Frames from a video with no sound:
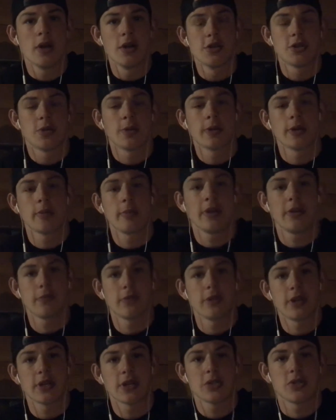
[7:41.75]
So we're gonna be here
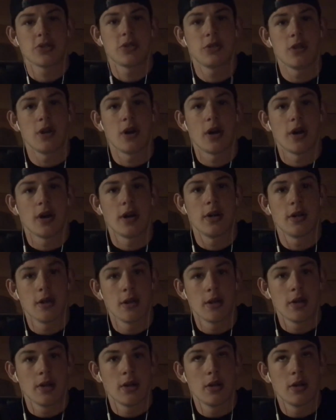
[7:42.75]
for the
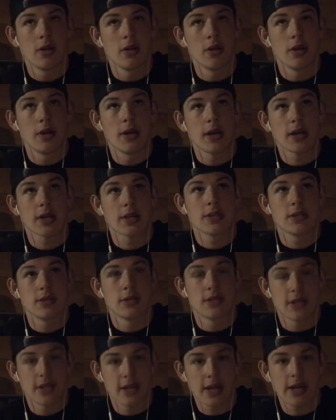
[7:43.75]
next
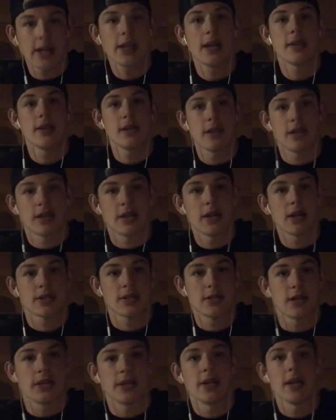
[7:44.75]
tonight, and then the
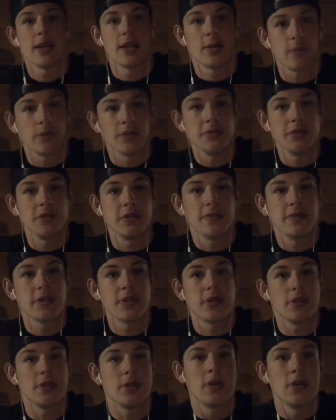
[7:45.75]
next night, and then we leave
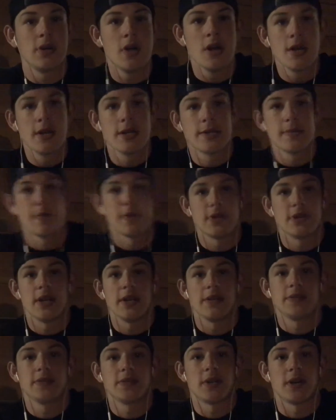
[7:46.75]
to spend the
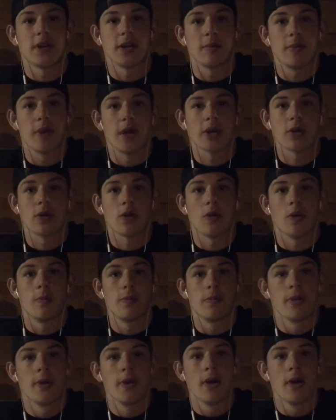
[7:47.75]
day flying back home.